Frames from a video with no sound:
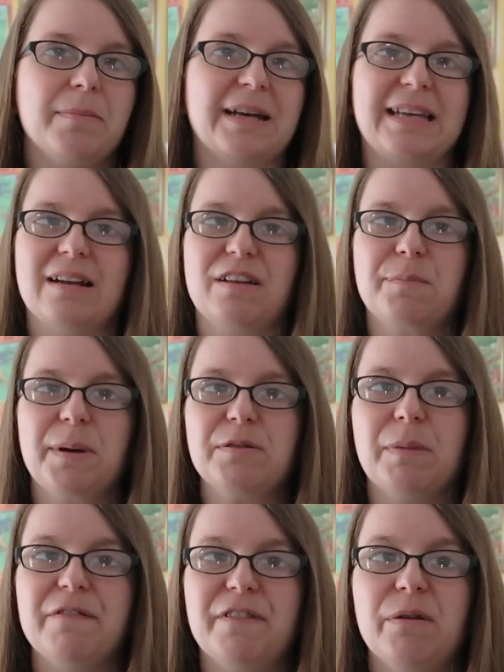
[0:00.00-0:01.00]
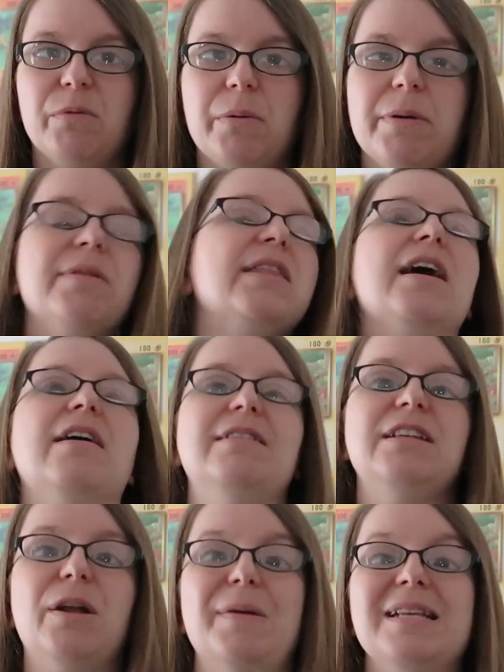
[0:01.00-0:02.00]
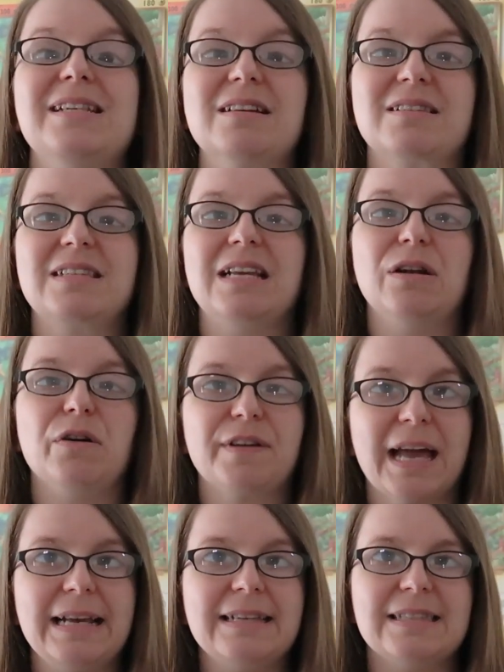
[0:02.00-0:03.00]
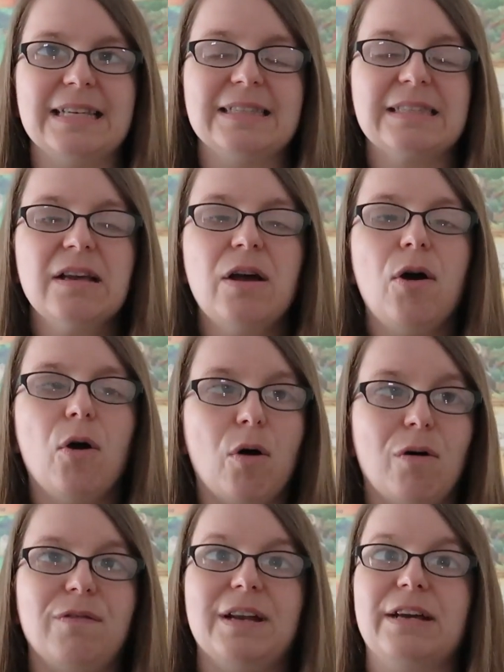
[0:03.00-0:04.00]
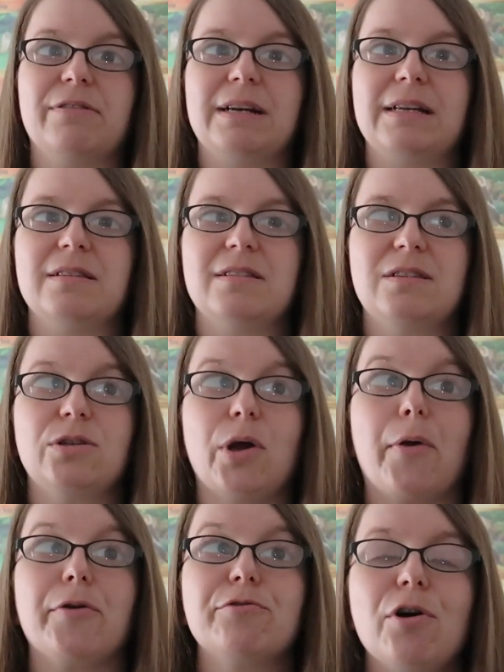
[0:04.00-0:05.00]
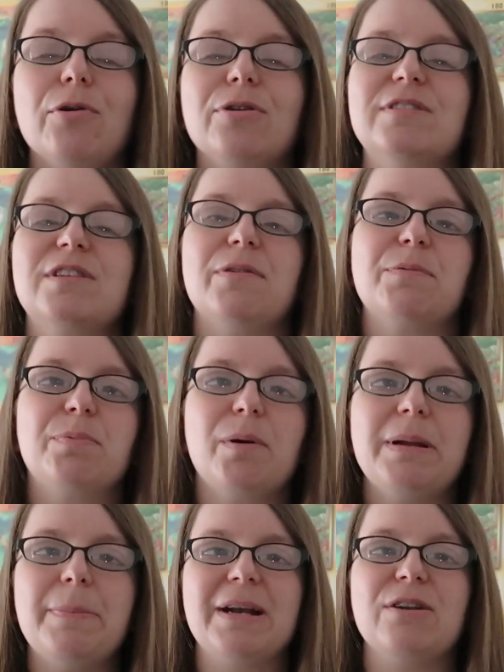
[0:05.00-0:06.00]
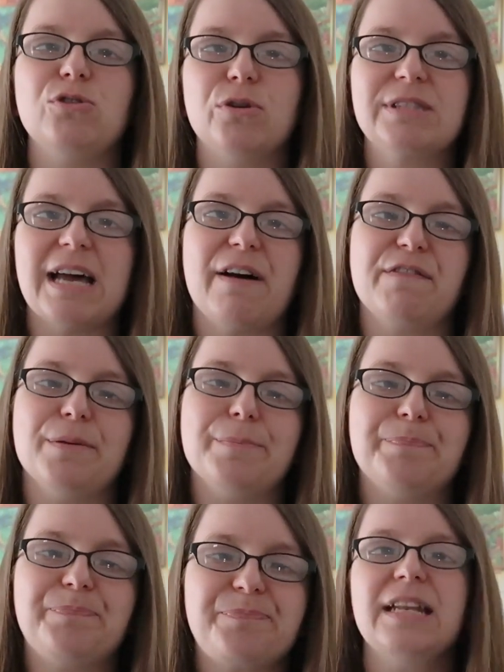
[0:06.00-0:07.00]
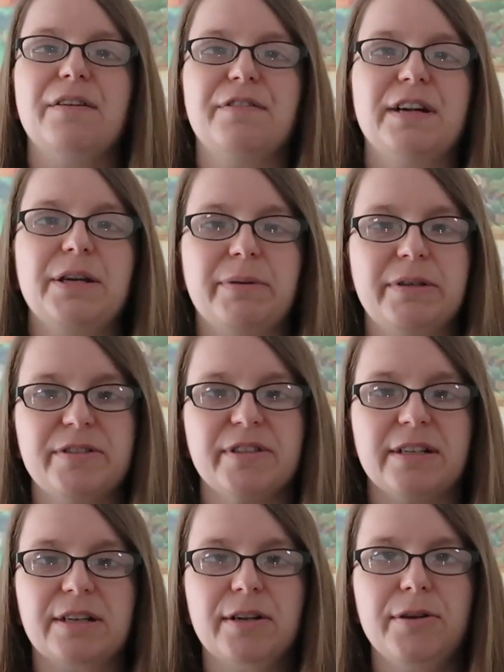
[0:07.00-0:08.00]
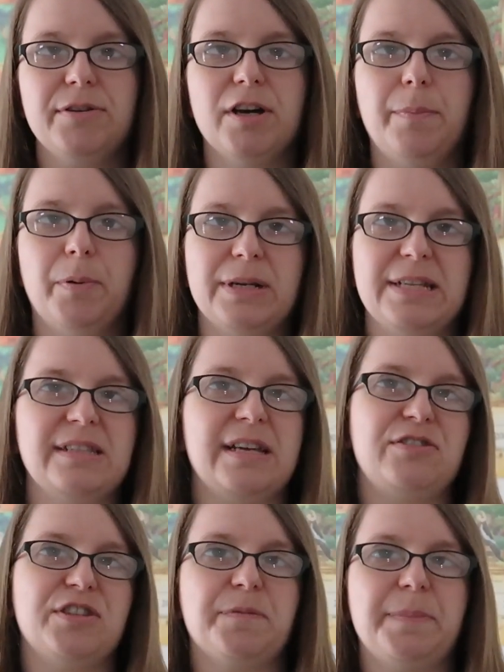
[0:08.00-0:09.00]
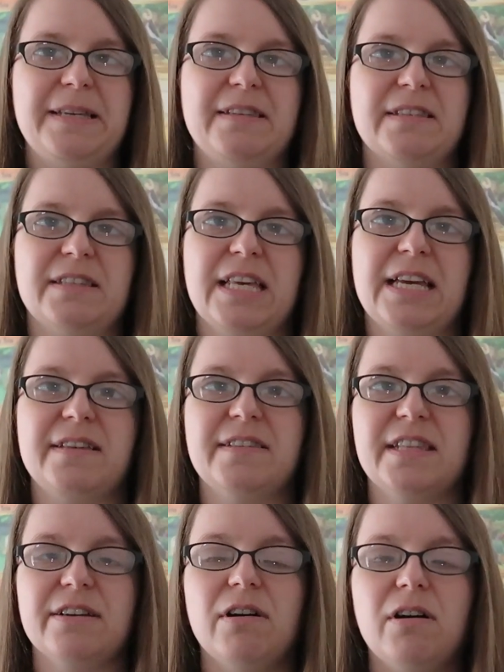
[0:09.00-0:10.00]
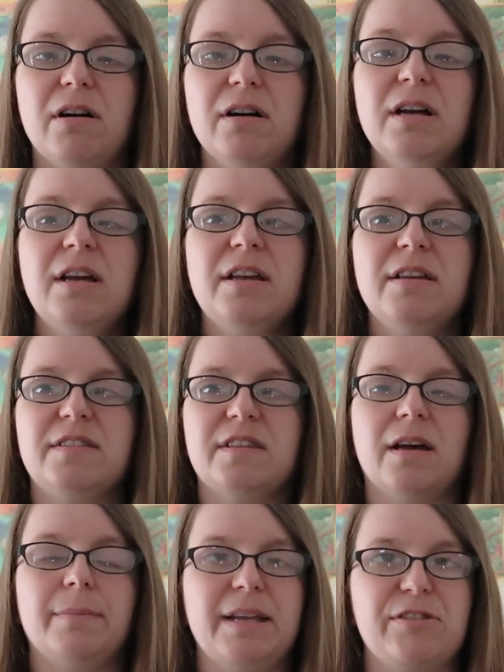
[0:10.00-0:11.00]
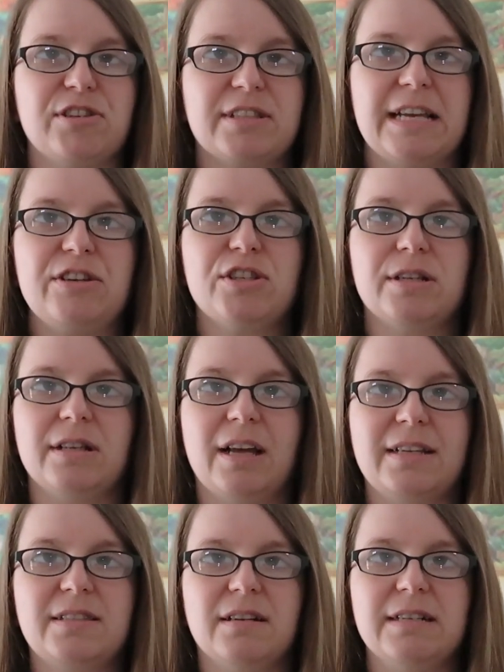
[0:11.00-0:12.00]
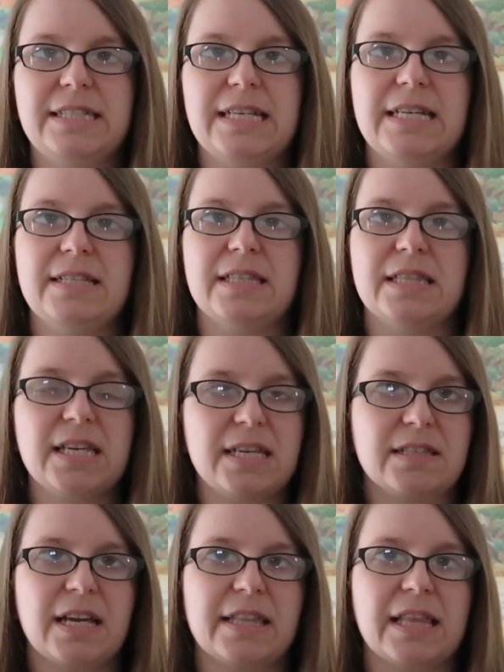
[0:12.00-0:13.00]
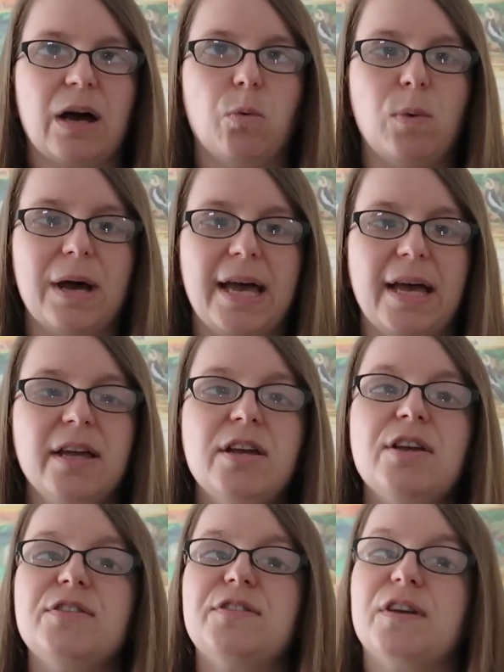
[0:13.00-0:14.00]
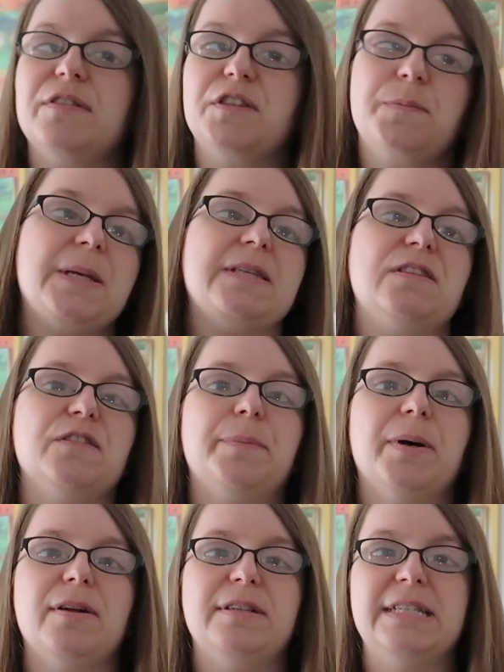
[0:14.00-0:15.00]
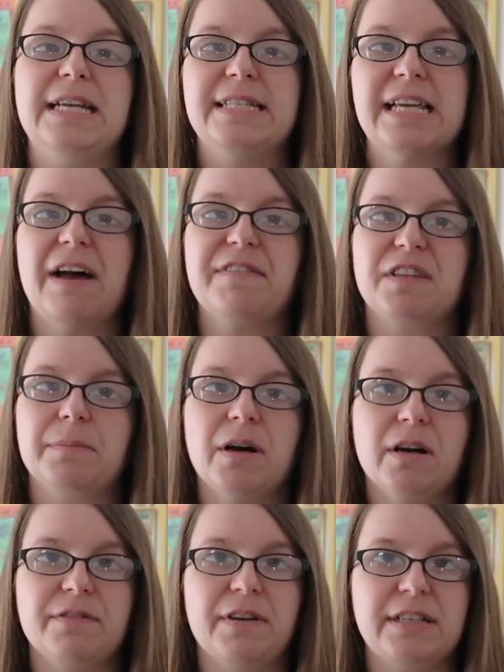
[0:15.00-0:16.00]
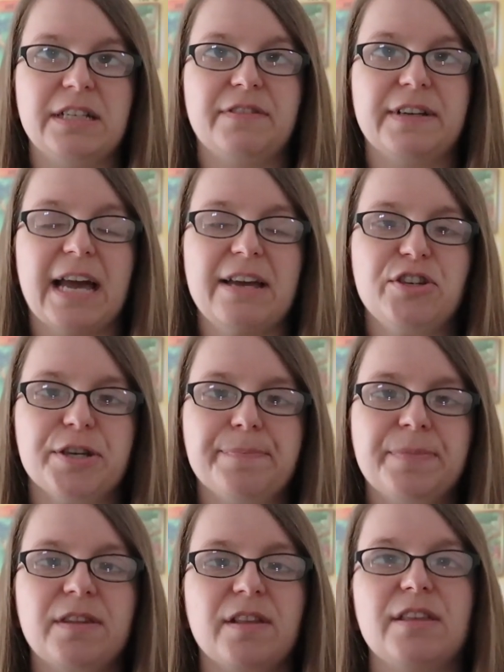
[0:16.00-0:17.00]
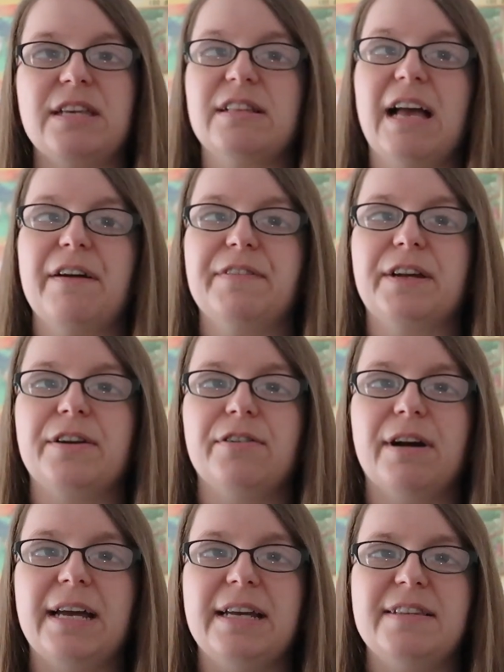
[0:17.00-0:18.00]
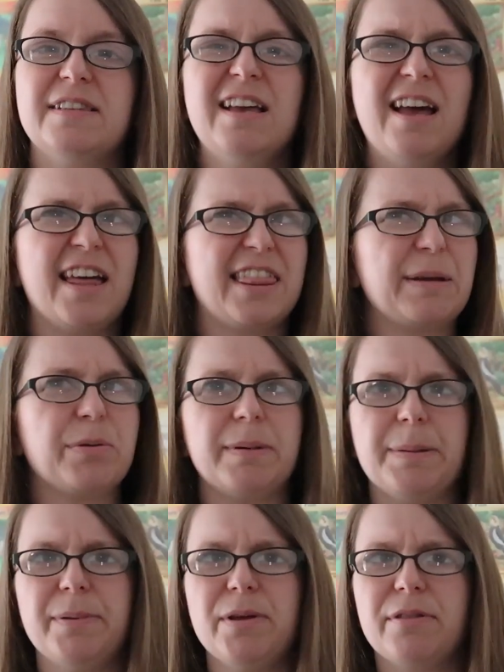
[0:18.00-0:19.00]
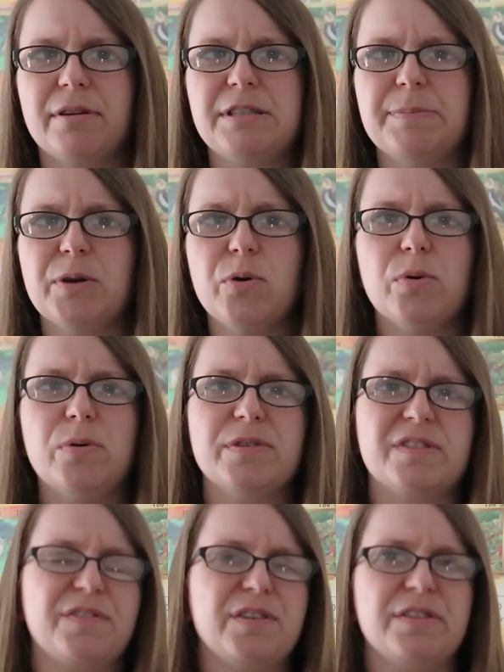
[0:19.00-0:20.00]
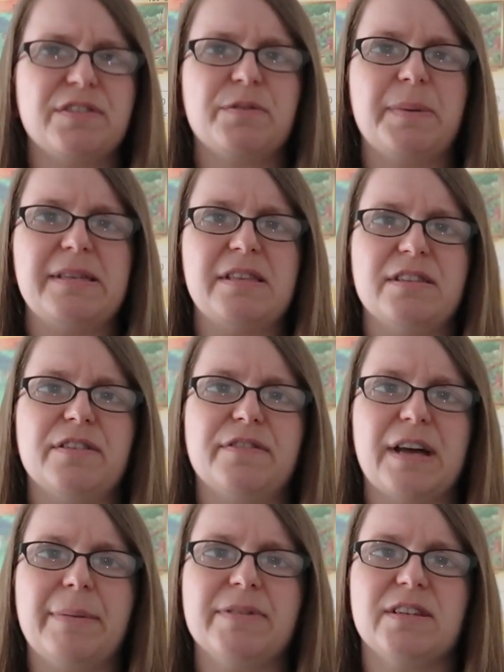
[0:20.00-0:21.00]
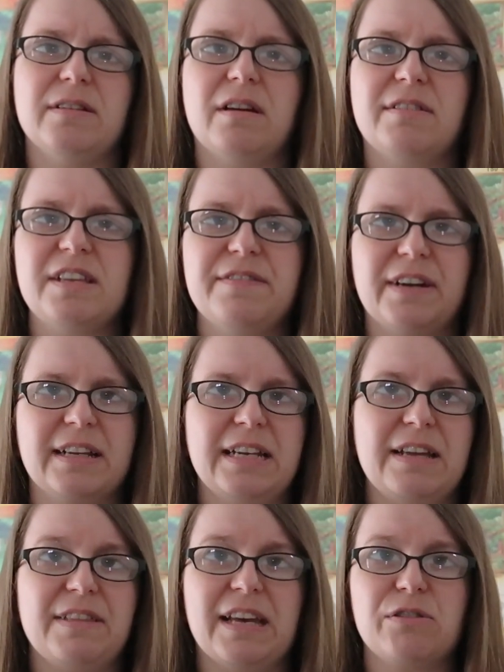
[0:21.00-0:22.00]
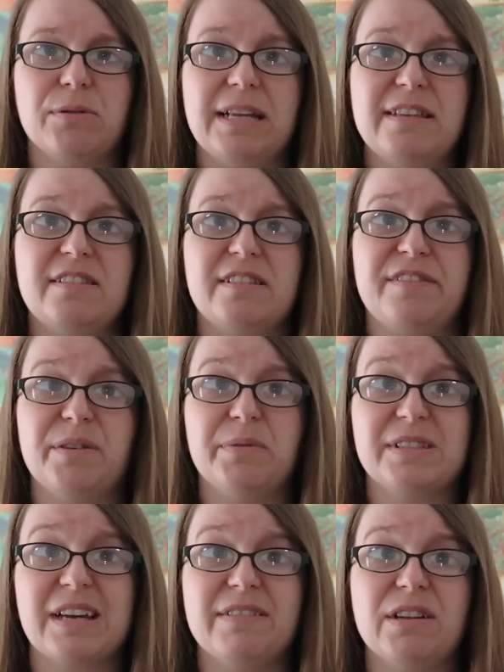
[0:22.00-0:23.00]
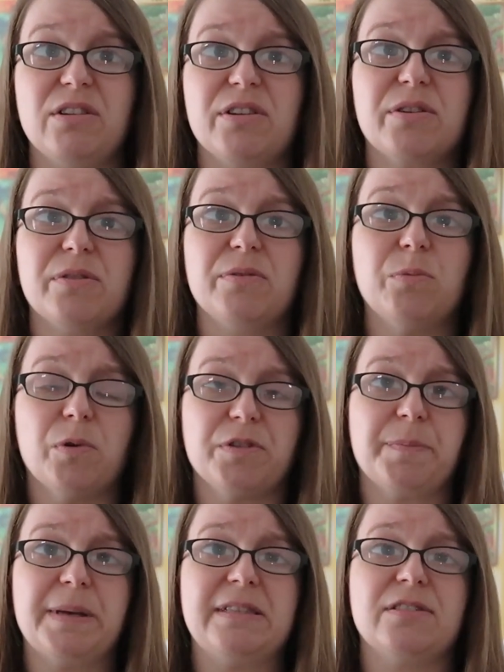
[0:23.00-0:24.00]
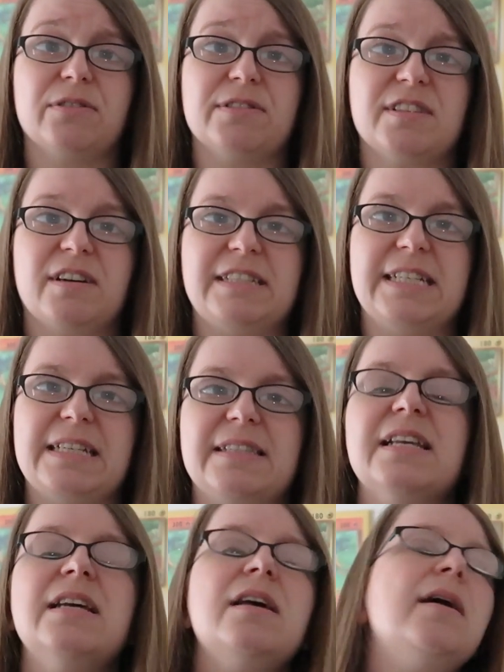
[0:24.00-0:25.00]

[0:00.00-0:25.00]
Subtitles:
Again, I spoke to my vet while we were there, and, you know, he does see a lot of cases of leg rings going wrong, so it's probably better not to have them. Now, for anyone who's kind of clued up on endangered species and things, there are some legislation like CITES and things like that where certain species of bird need to have some kind of identification. So things like African greys, I think probably blue-throated macaws, a few different species of Amazon. I'll see if I can leave the actual list if you want to have a little look at what species are on CITES.